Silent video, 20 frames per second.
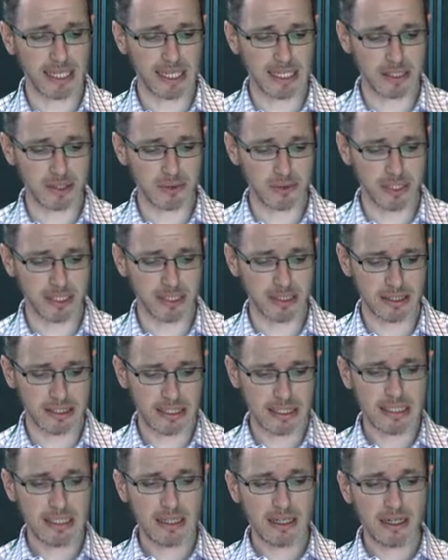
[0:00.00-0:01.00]
last week.
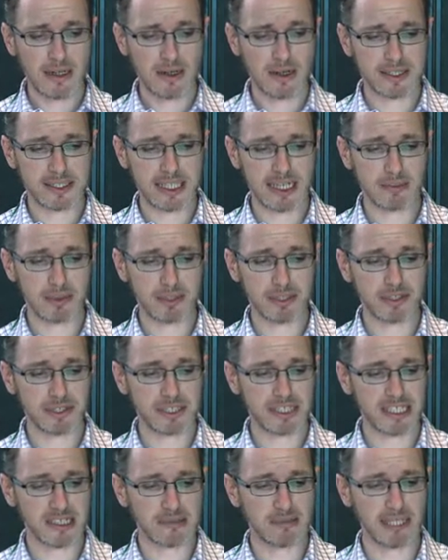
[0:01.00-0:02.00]
I was able to
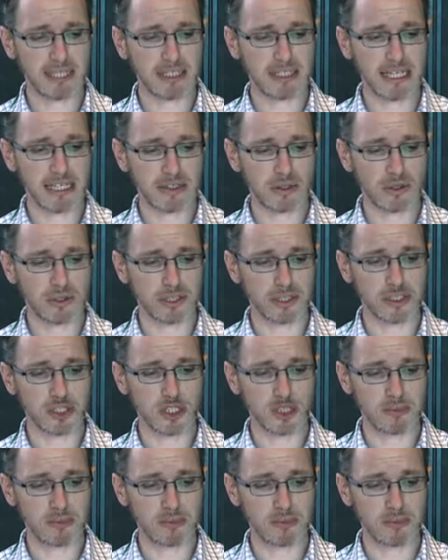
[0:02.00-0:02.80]
segment out all the